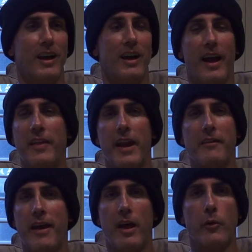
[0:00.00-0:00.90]
And then I've
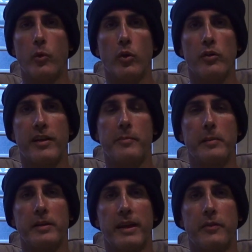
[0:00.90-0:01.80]
had other roles that I've been
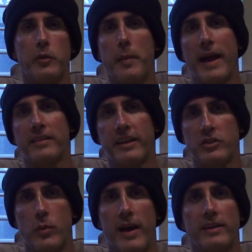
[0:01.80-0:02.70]
able to get through
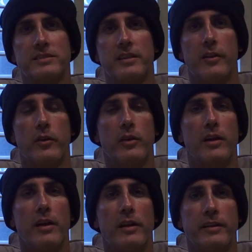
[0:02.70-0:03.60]
Backstage West and other
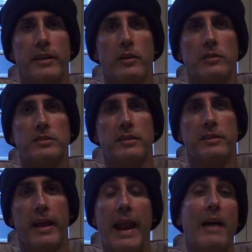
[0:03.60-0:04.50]
deals, and
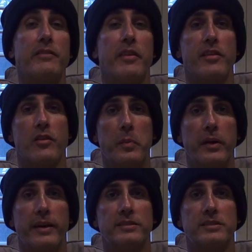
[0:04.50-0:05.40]
having this
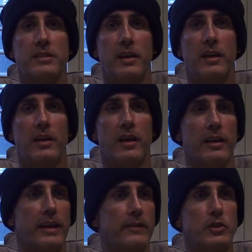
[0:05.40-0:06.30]
experience
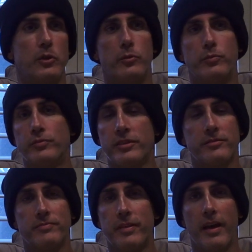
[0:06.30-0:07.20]
gives you
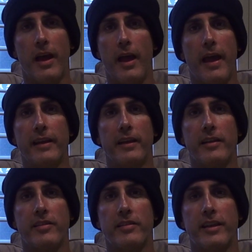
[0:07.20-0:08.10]
just,
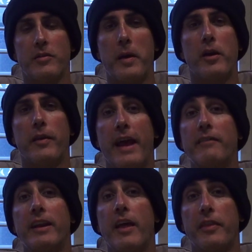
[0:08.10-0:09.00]
it's better than
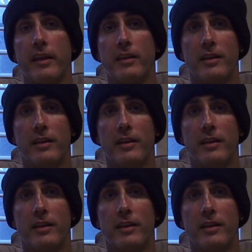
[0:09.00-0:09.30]
having nothing.